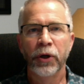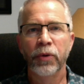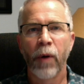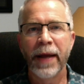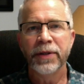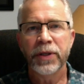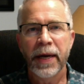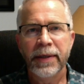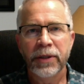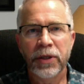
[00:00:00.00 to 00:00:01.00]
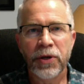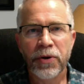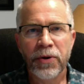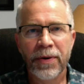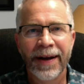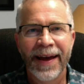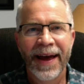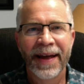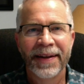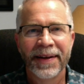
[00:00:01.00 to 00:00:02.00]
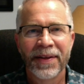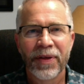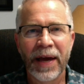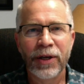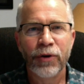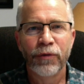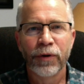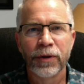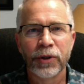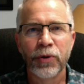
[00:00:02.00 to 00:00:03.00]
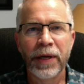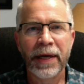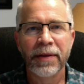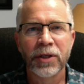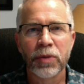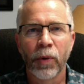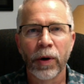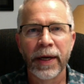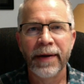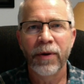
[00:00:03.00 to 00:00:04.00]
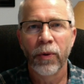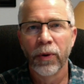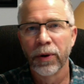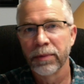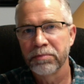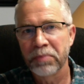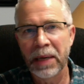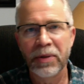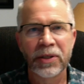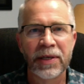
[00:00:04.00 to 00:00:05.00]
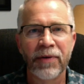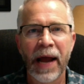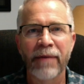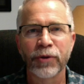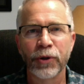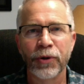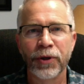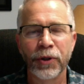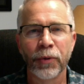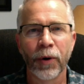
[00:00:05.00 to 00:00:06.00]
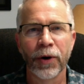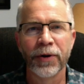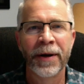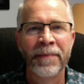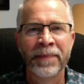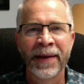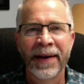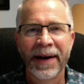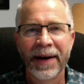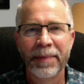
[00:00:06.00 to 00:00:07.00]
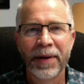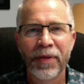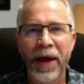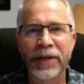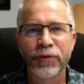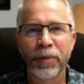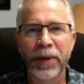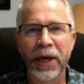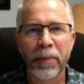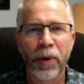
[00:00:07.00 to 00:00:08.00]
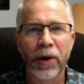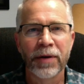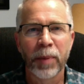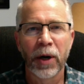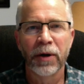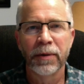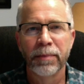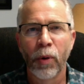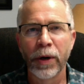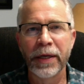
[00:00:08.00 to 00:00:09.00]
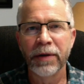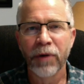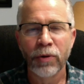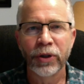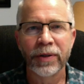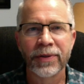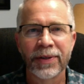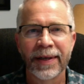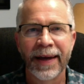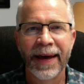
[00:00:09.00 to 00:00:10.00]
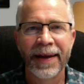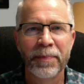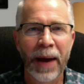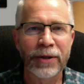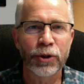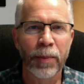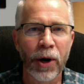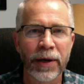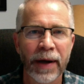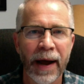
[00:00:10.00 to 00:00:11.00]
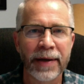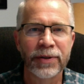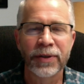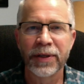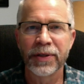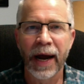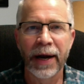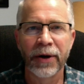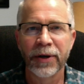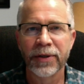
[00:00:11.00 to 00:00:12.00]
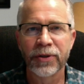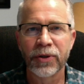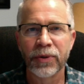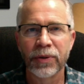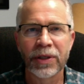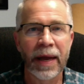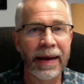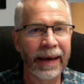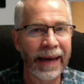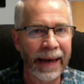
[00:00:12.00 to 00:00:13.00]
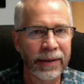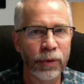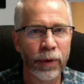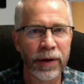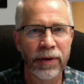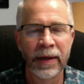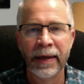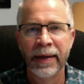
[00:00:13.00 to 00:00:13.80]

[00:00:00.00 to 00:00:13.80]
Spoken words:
Wednesday to you, and thank you for tuning in this morning, or maybe it's even afternoon in your world, but thanks for being a part of our morning devotions. And Pastor Mark and I's desire is to stay connected with